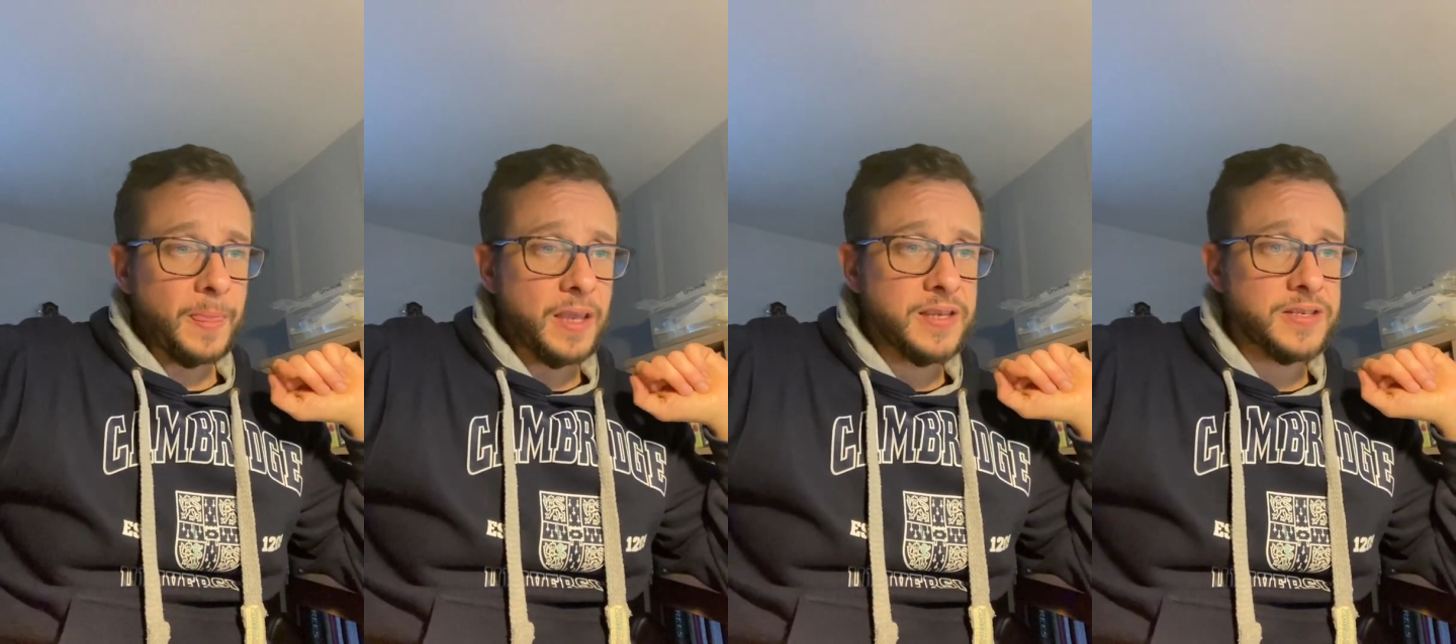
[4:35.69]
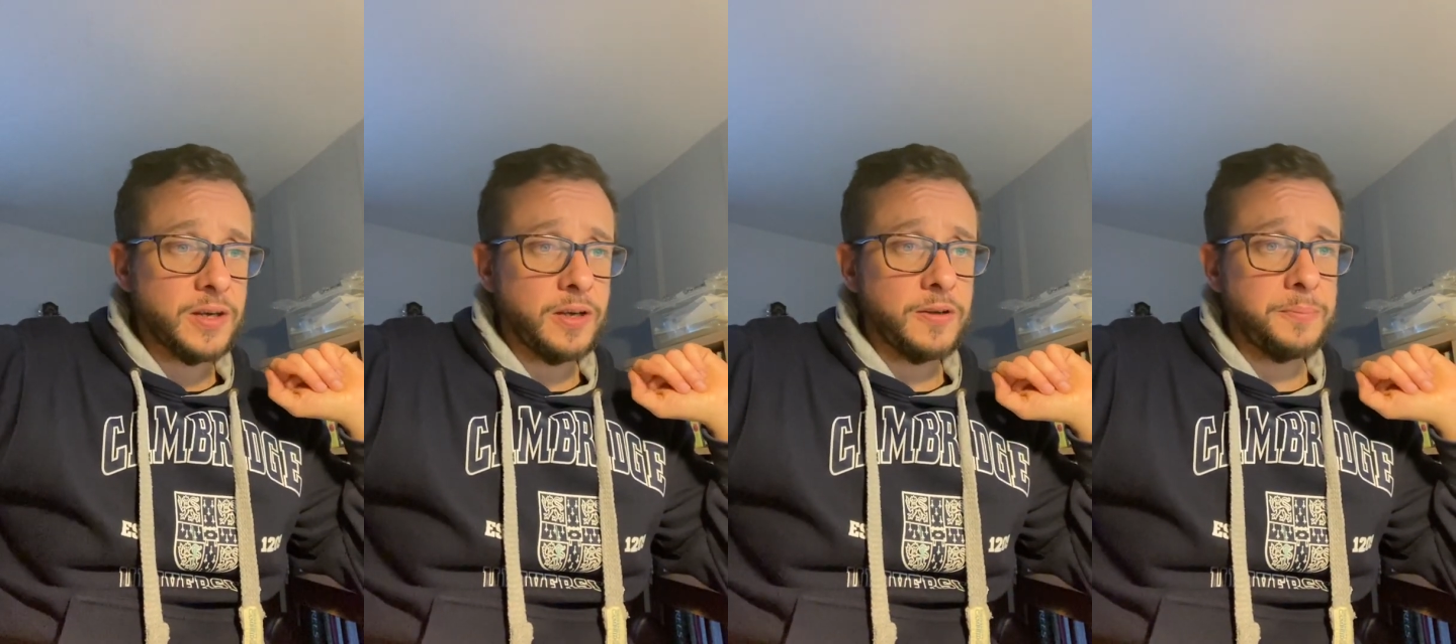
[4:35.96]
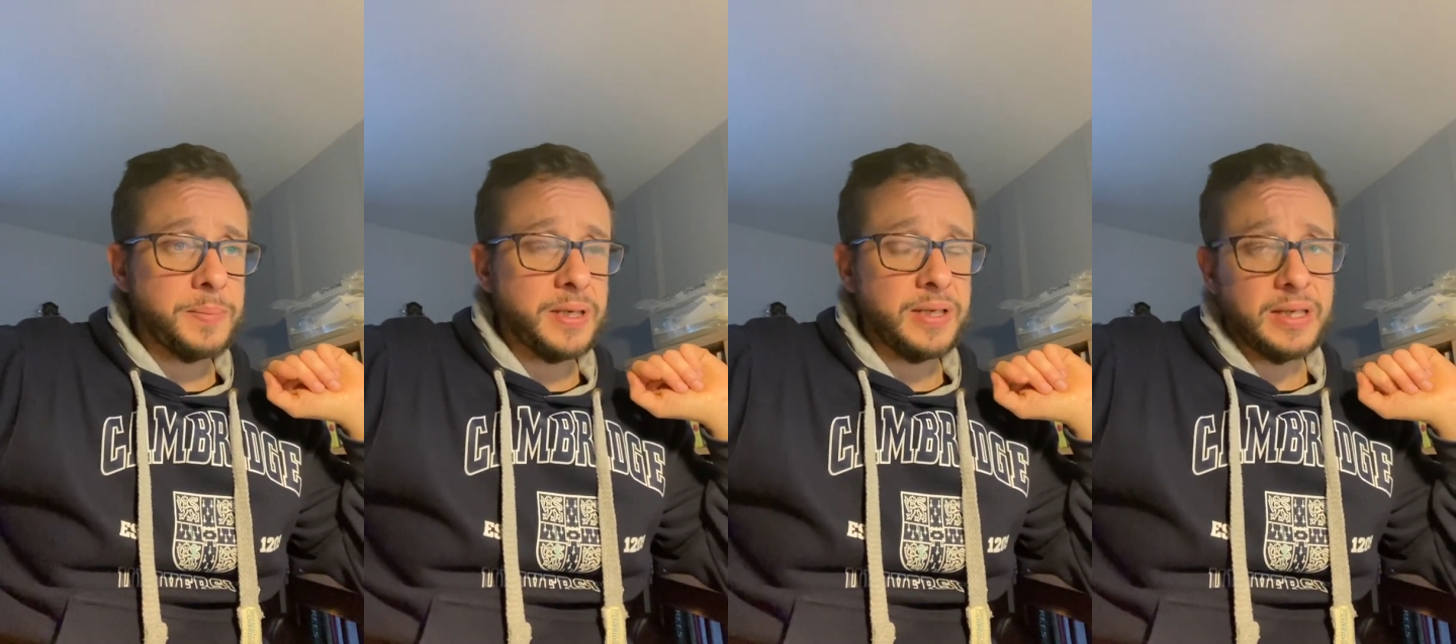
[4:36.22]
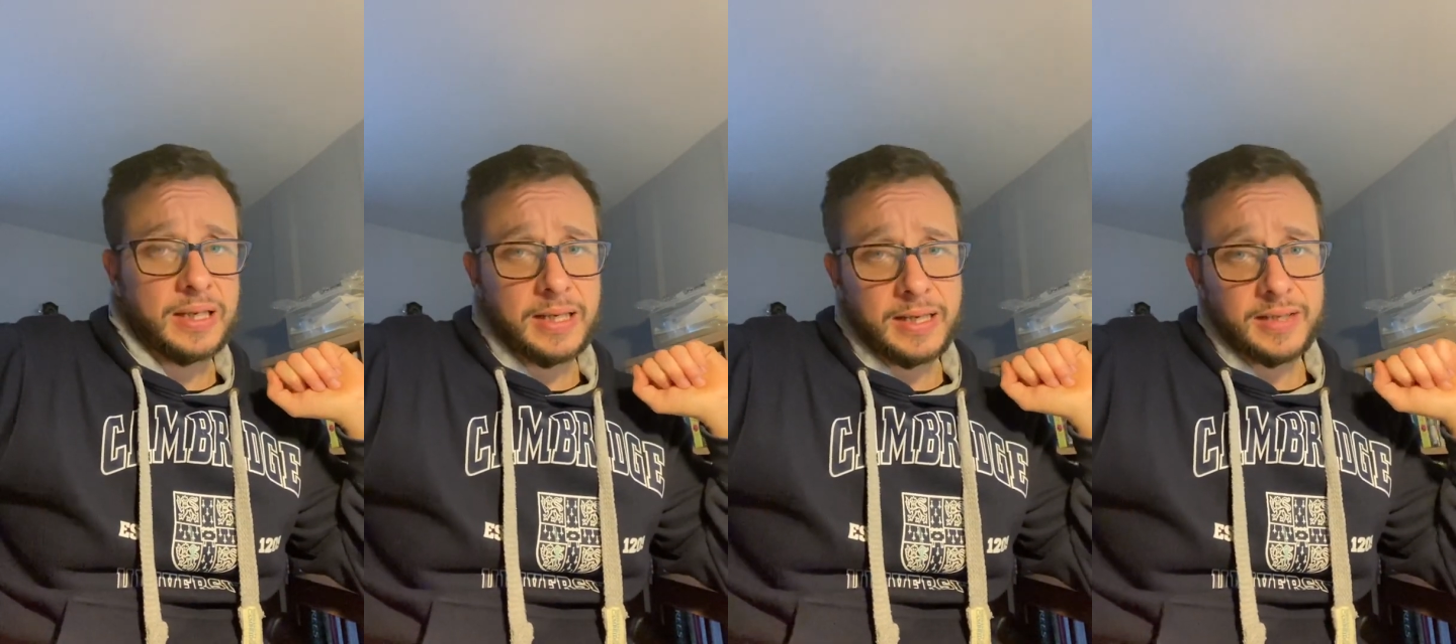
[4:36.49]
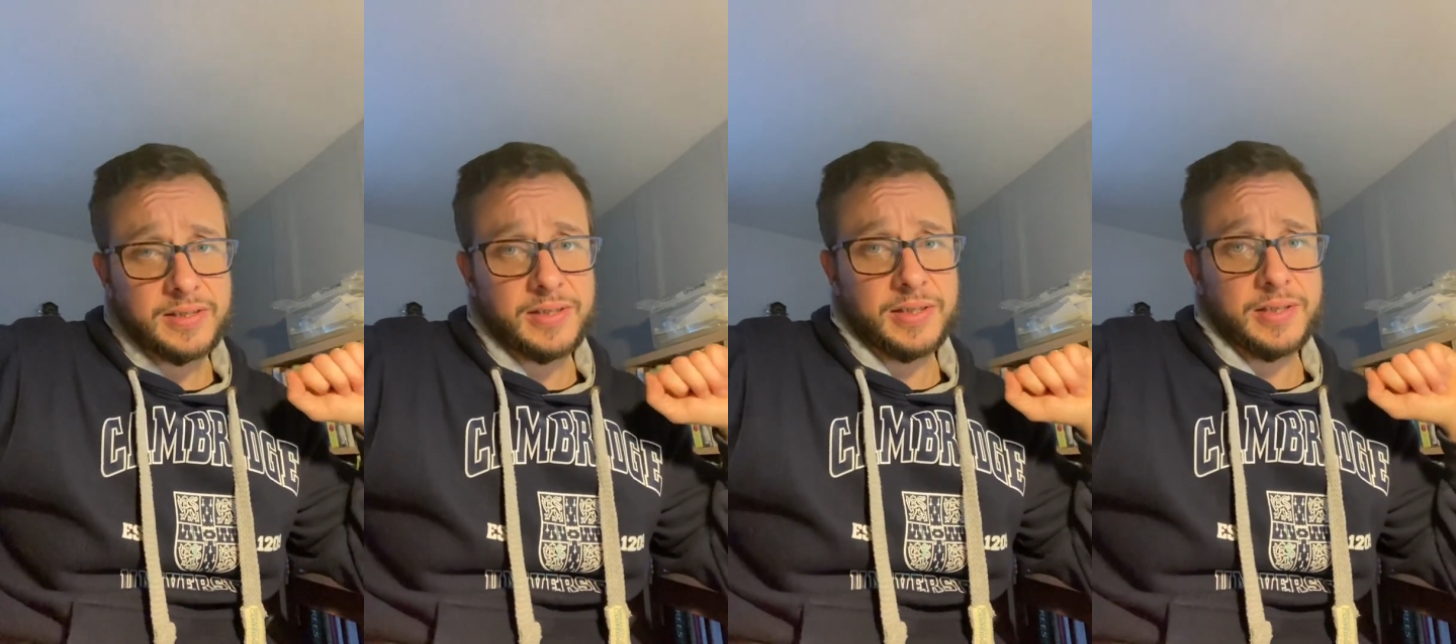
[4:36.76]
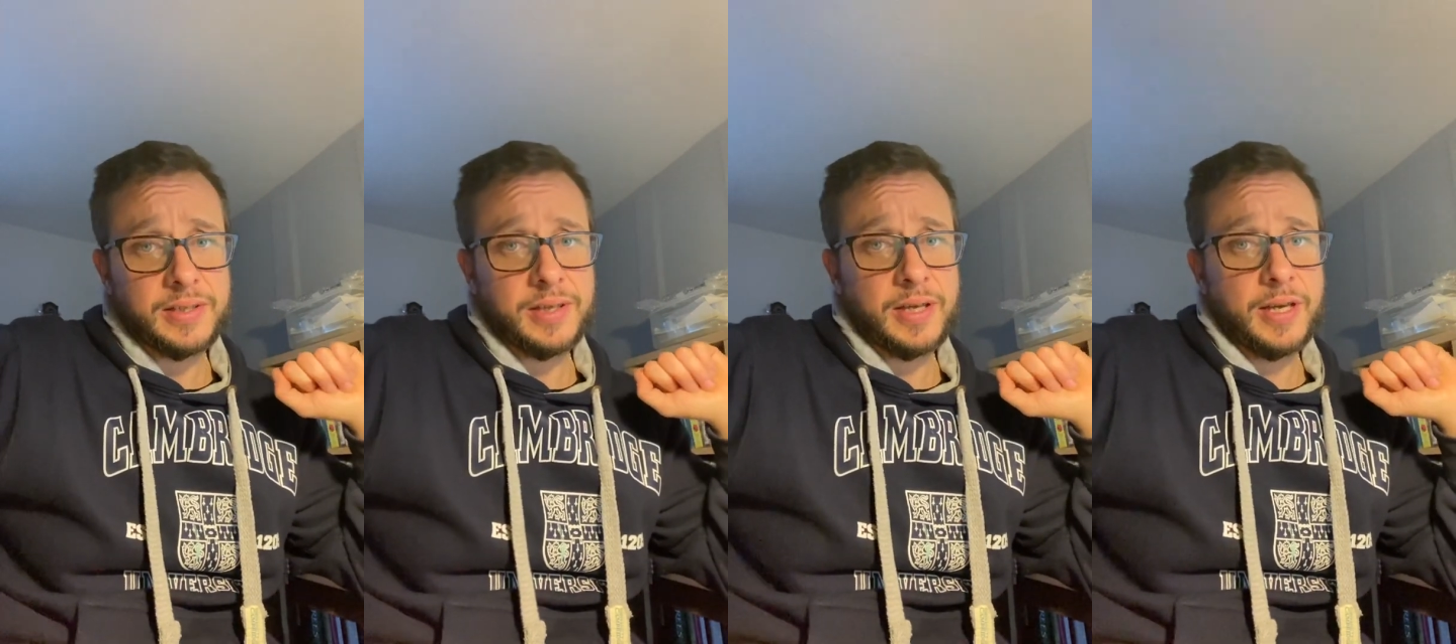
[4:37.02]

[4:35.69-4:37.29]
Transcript: is that I've been elected